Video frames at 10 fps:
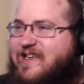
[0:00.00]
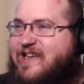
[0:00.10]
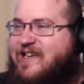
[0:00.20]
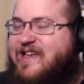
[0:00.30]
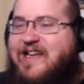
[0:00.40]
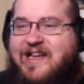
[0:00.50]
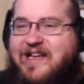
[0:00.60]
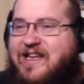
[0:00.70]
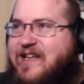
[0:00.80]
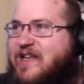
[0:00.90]

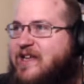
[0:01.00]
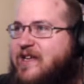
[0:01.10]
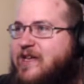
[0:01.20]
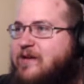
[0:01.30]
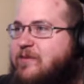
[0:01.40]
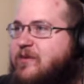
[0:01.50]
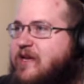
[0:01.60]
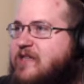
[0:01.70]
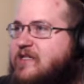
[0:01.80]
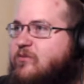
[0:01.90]
But we
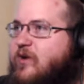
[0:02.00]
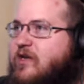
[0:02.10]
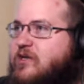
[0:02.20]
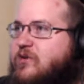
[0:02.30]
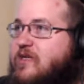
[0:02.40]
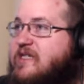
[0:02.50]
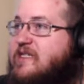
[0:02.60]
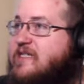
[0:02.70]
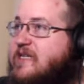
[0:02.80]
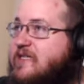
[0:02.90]
need some way to
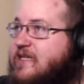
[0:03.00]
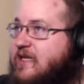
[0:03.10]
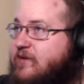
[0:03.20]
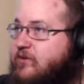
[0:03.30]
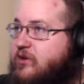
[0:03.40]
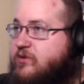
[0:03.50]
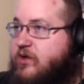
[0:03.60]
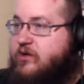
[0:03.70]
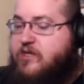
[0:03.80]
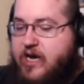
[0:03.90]
consistently reduce
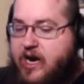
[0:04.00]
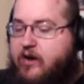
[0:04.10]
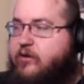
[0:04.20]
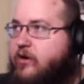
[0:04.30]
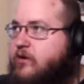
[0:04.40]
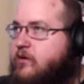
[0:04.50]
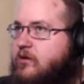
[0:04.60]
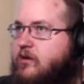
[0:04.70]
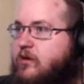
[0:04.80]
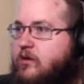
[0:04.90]
our terror.
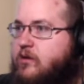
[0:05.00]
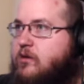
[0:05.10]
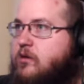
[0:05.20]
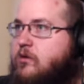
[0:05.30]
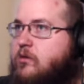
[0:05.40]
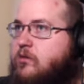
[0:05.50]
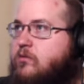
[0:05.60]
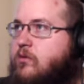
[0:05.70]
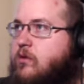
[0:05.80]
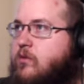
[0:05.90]

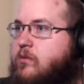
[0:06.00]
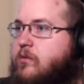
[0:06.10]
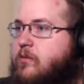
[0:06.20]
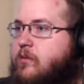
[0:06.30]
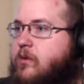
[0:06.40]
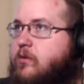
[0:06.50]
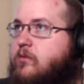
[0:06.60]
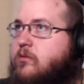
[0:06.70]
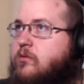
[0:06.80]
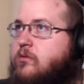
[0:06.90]
Whoa, whoa, whoa, whoa, whoa.
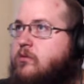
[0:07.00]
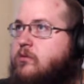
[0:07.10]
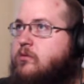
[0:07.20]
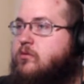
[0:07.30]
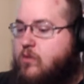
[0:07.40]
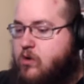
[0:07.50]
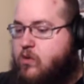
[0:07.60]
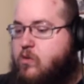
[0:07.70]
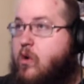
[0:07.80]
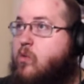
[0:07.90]
Whoa,
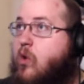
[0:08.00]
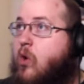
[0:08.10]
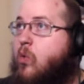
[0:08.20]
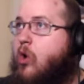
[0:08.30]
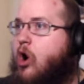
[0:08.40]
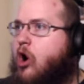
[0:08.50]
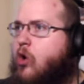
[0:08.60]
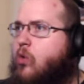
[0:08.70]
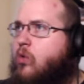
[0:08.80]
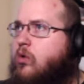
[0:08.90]
whoa, whoa, whoa,
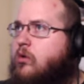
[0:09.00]
whoa!